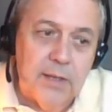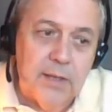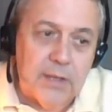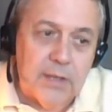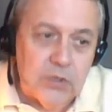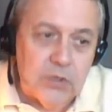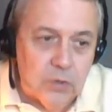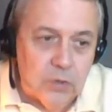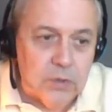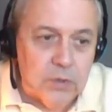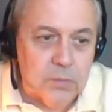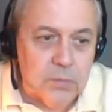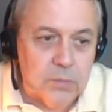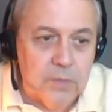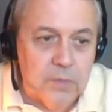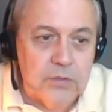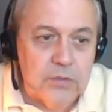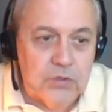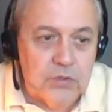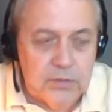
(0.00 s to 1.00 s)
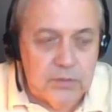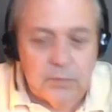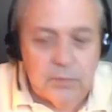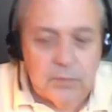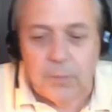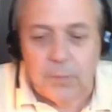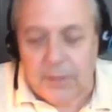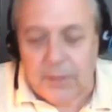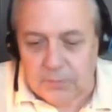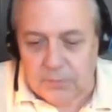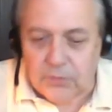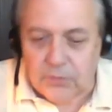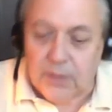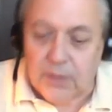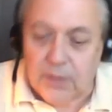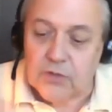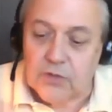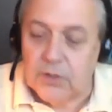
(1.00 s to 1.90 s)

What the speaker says: and I showed it to her, and we made some change.